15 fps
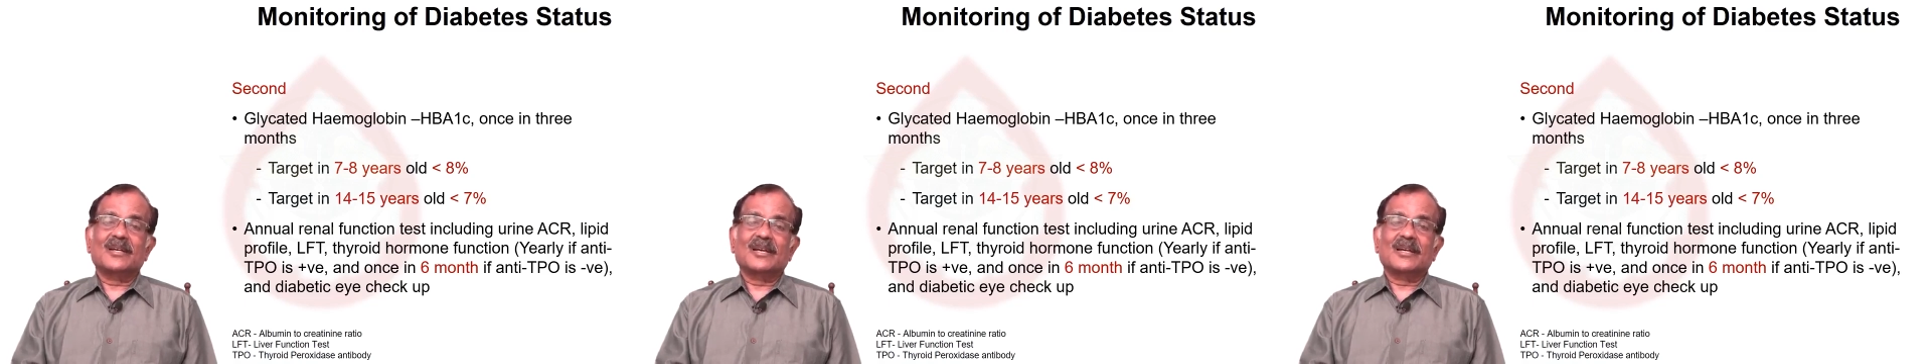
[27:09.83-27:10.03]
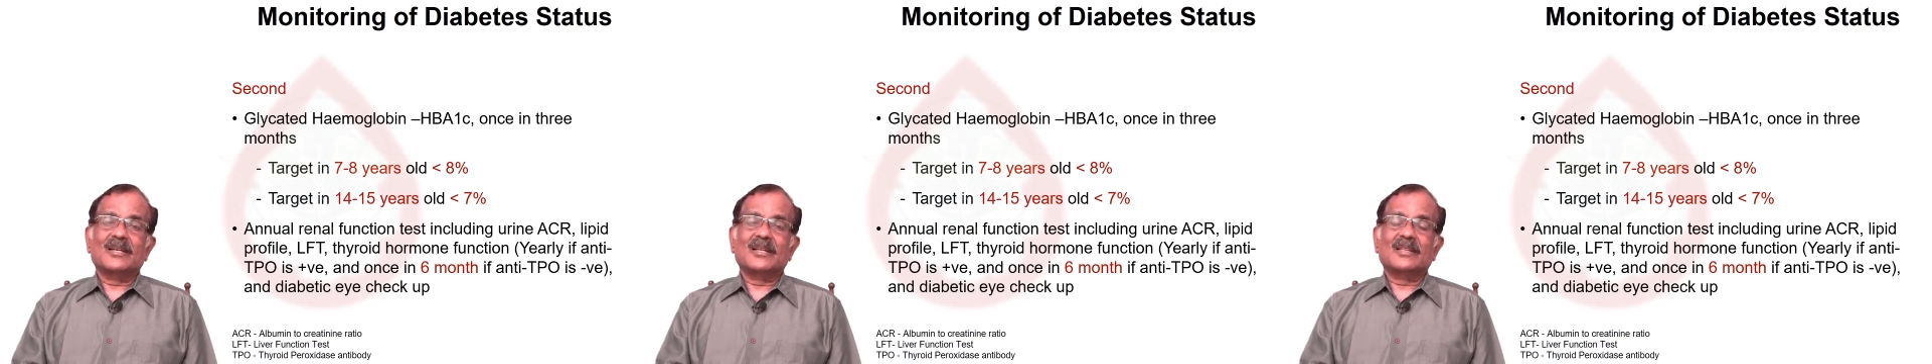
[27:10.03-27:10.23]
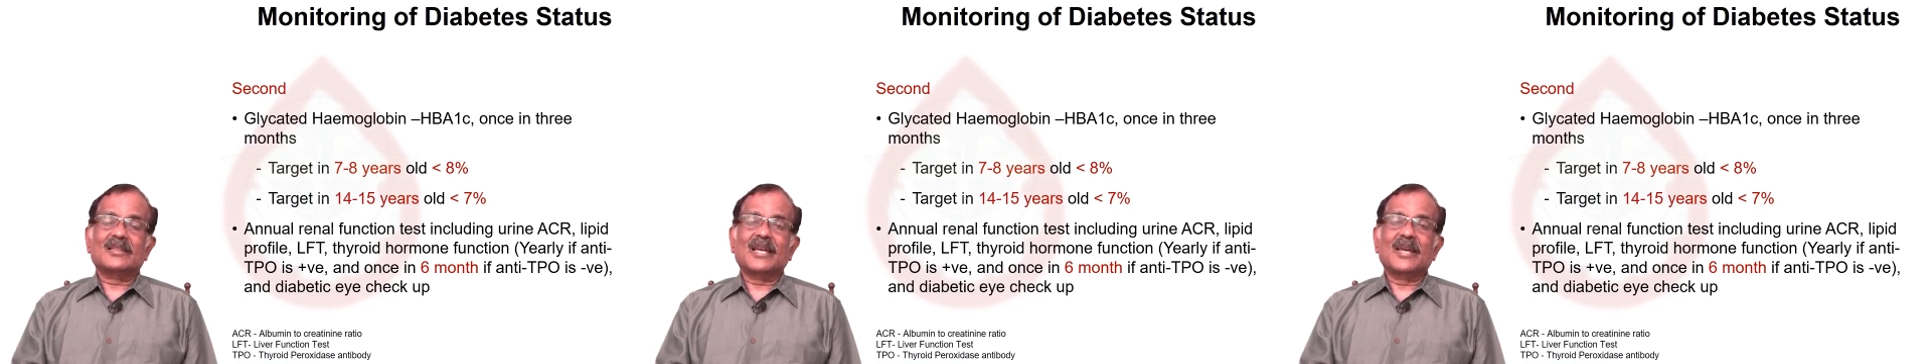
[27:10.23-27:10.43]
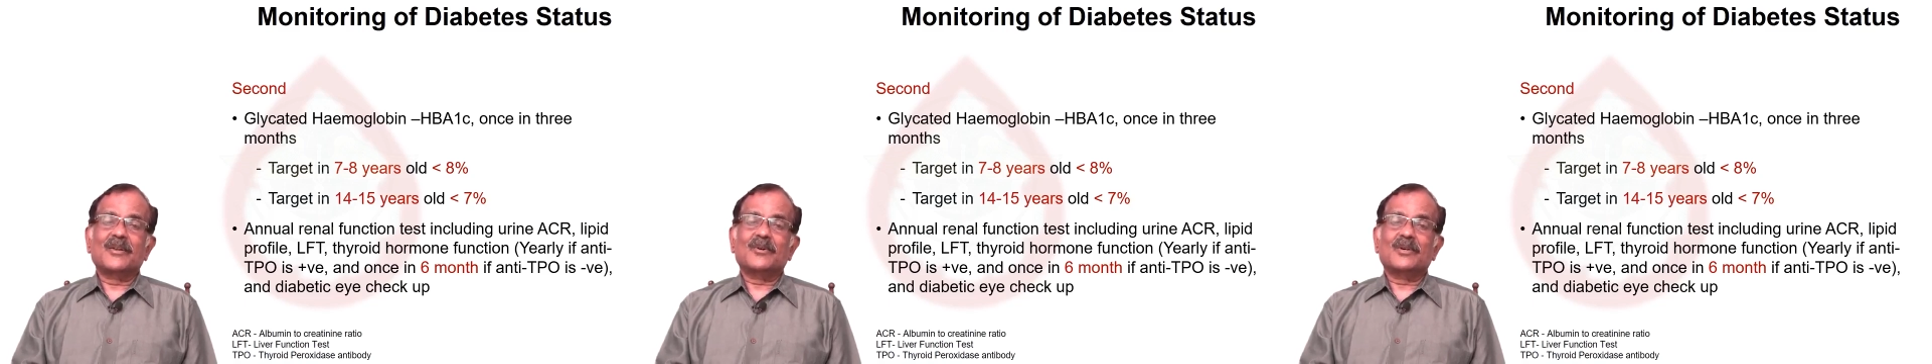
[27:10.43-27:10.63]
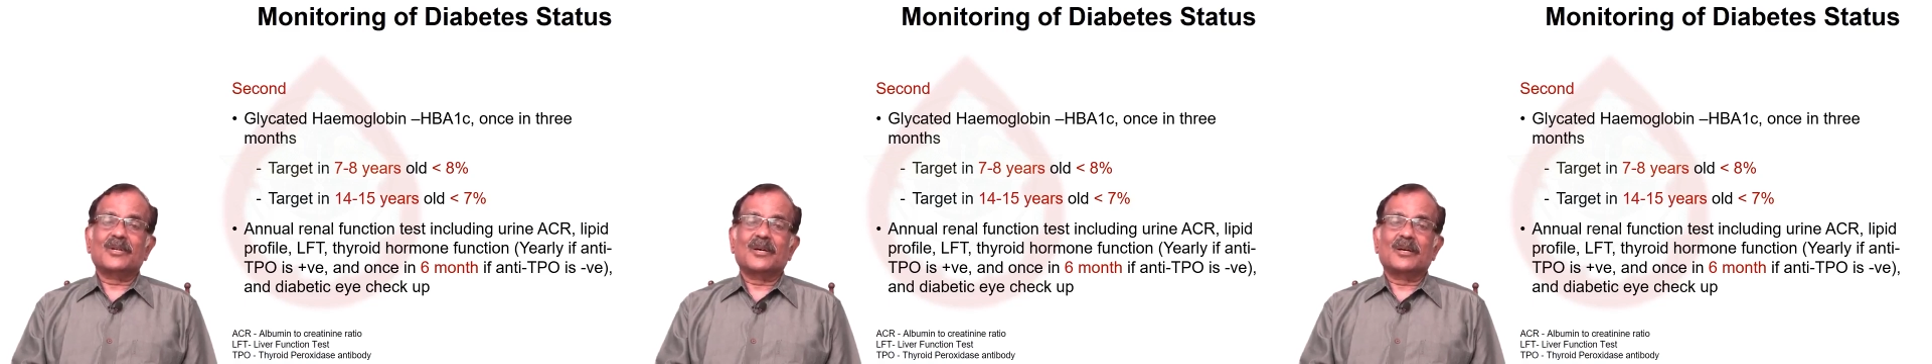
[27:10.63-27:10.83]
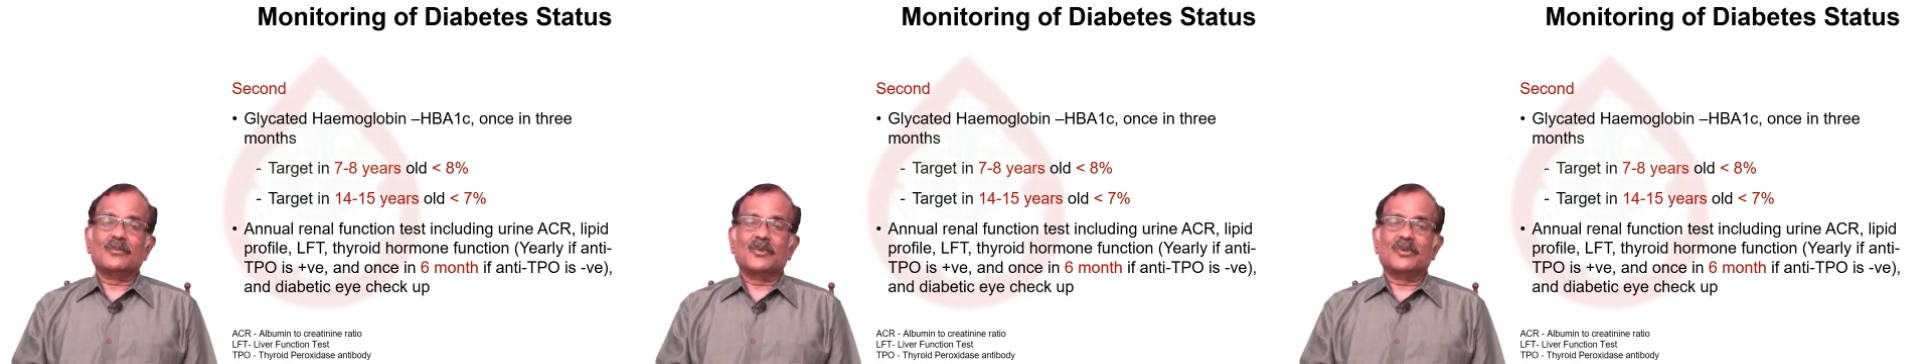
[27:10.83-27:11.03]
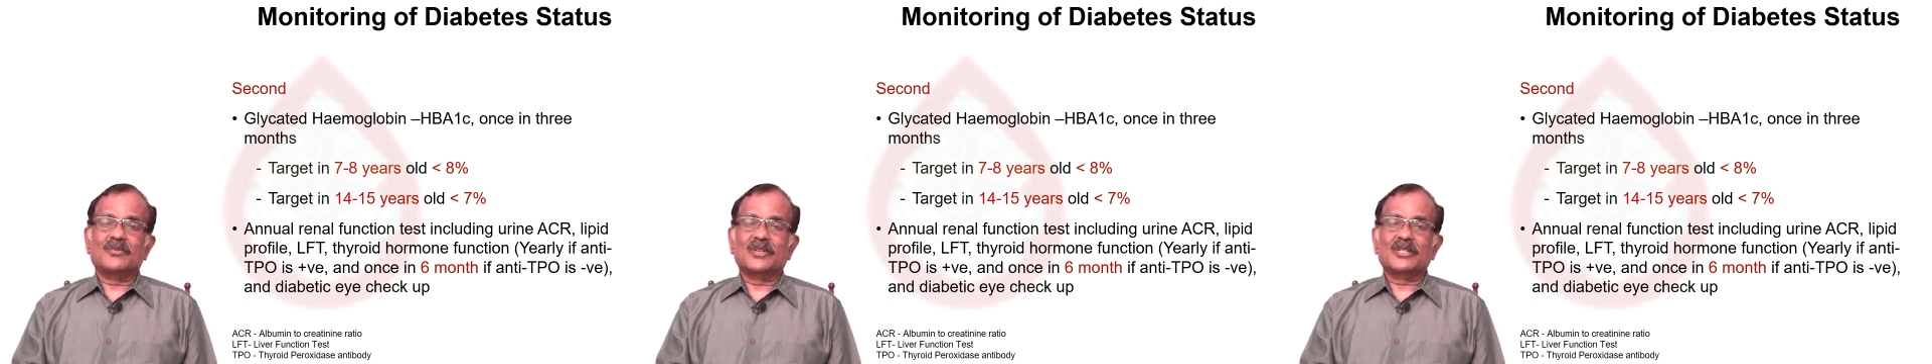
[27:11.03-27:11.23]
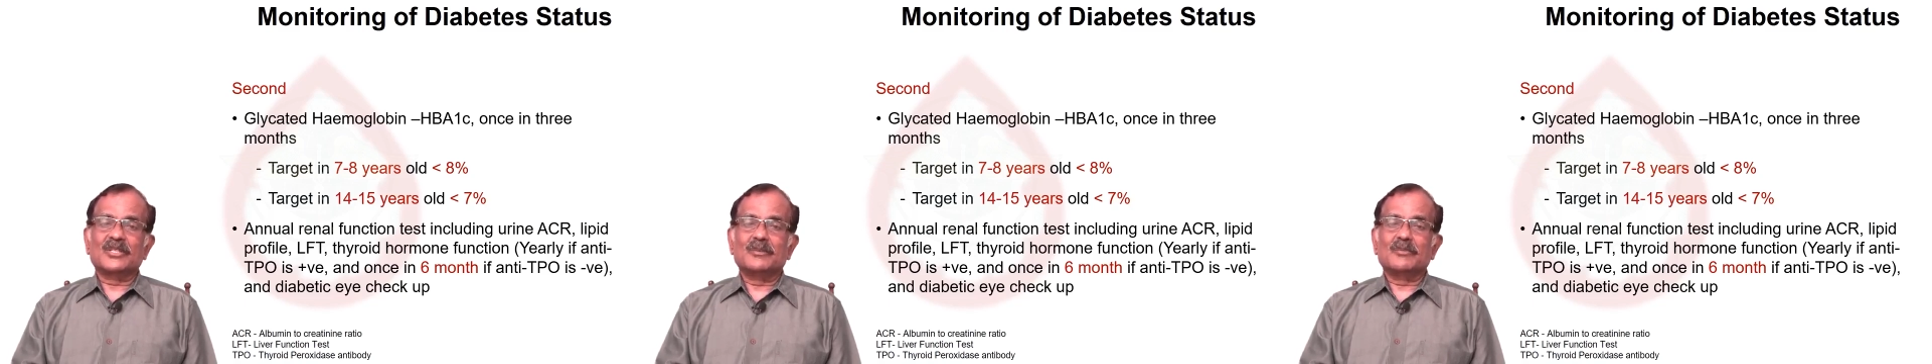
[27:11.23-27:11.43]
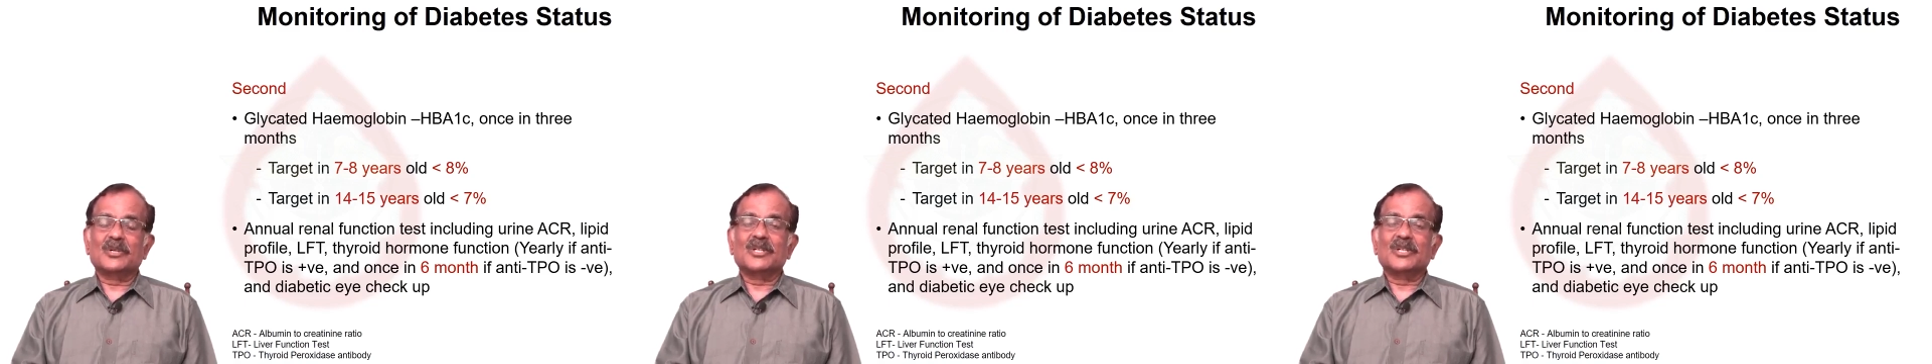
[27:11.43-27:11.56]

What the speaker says: thyroid hormone function,